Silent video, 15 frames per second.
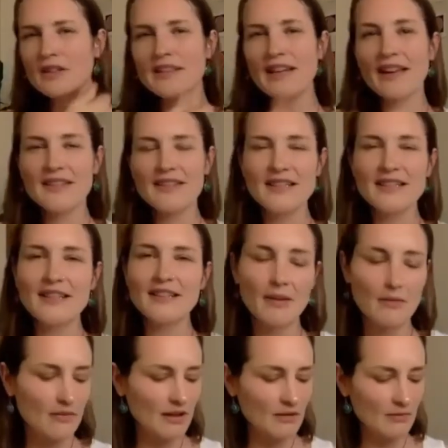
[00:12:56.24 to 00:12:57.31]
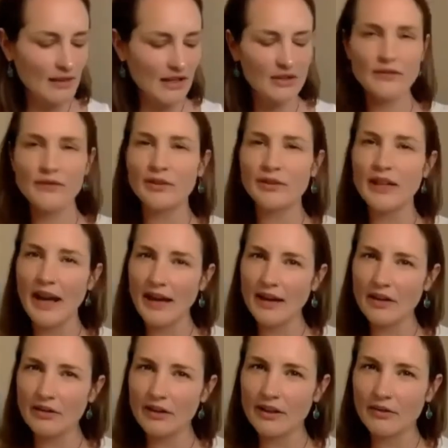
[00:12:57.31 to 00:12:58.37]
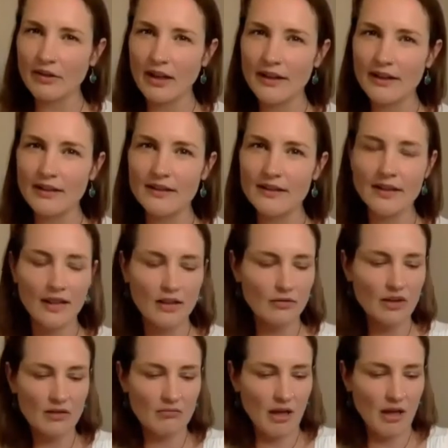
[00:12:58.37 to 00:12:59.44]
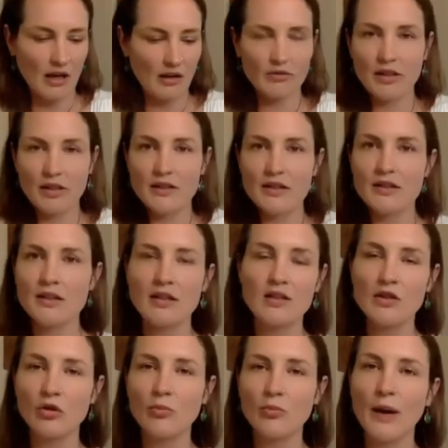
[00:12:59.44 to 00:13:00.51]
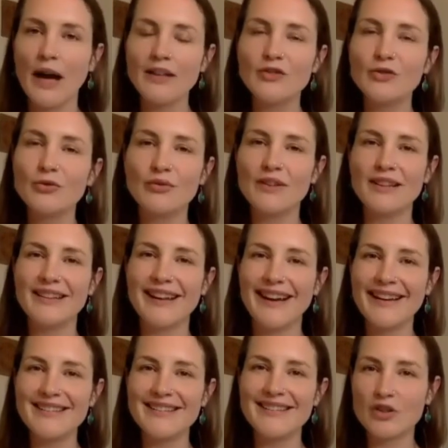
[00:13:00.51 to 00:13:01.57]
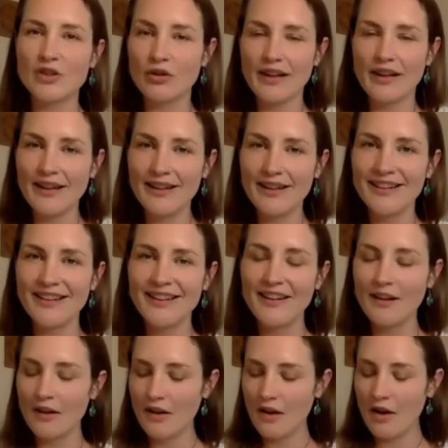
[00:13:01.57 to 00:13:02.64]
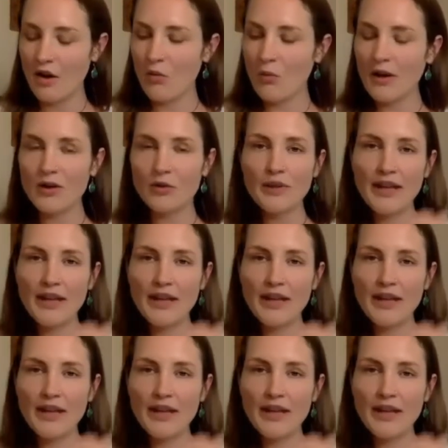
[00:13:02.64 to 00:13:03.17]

there are things that make us very angry, right? Like it's not bad to feel that, it's okay. When we